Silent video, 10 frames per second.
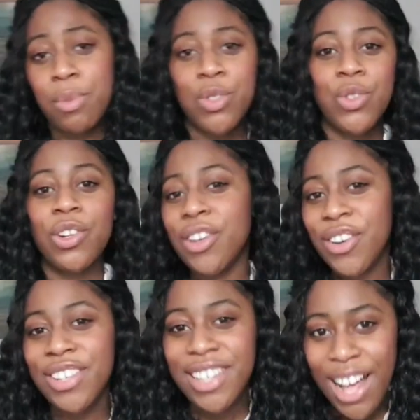able to
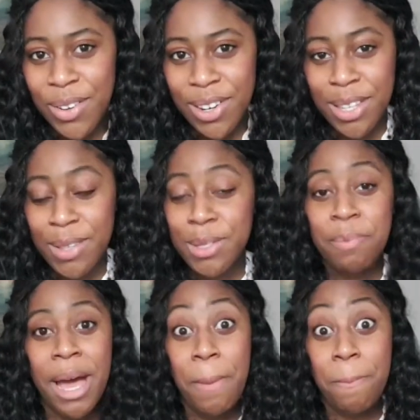learn the
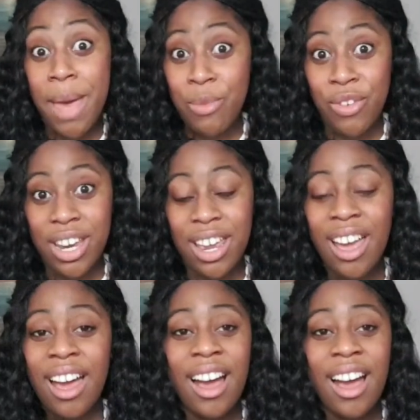algorithms by memory.